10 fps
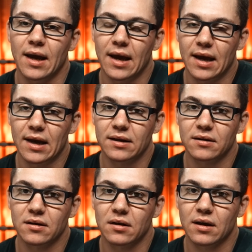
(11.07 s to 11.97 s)
And
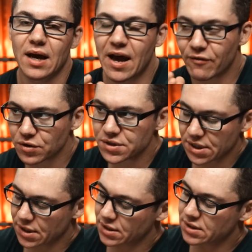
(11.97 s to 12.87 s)
ever
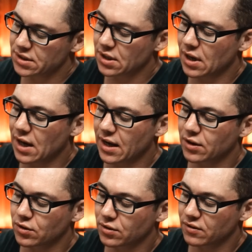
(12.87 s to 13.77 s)
since I
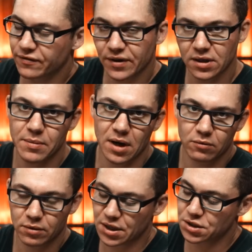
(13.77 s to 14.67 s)
learned the fundamental
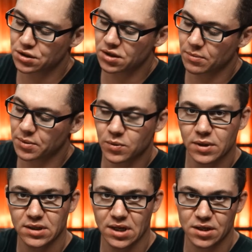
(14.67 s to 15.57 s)
relationship between
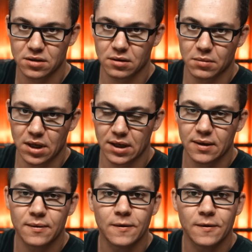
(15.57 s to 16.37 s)
attention and money,